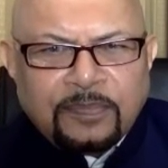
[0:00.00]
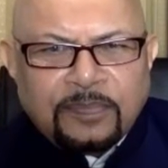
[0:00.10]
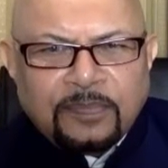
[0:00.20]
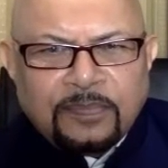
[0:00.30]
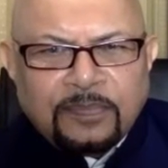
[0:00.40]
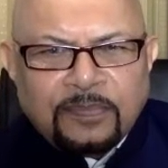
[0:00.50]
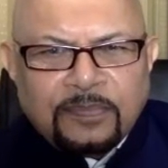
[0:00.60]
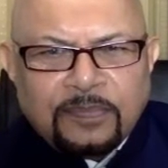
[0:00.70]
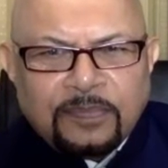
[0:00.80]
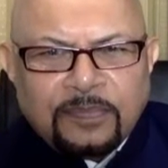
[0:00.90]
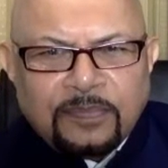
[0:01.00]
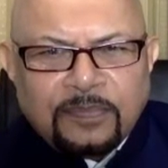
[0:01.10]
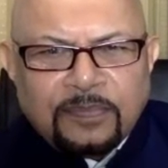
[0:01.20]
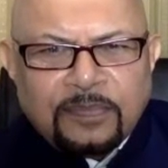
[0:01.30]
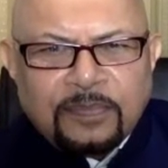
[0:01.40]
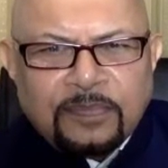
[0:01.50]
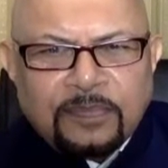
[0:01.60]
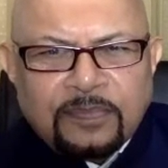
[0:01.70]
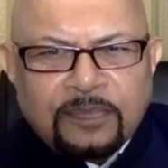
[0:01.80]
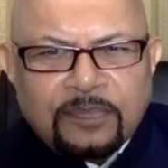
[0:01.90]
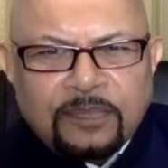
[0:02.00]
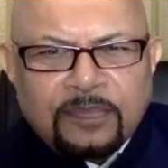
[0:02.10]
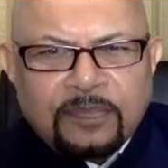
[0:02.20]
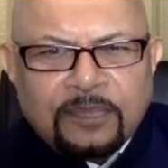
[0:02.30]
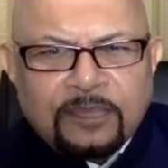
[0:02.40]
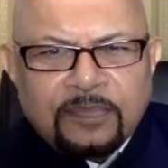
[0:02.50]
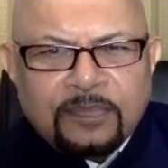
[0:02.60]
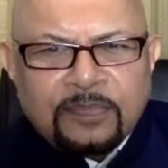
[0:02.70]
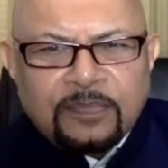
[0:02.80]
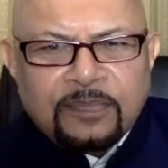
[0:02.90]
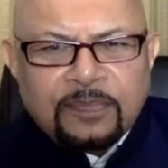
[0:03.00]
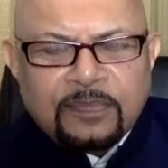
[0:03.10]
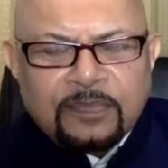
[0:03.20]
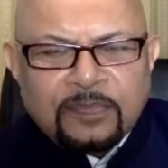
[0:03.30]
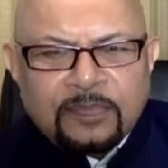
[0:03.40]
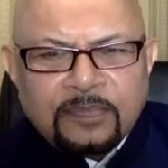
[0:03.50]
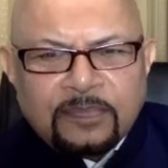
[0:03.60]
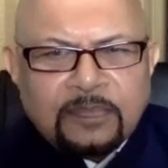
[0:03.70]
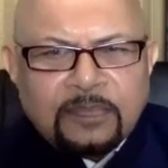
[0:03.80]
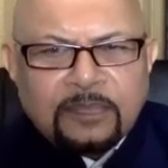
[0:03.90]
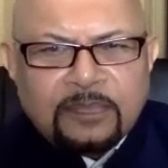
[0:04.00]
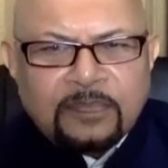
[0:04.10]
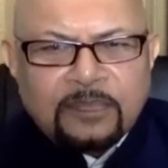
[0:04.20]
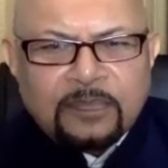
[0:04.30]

(silent)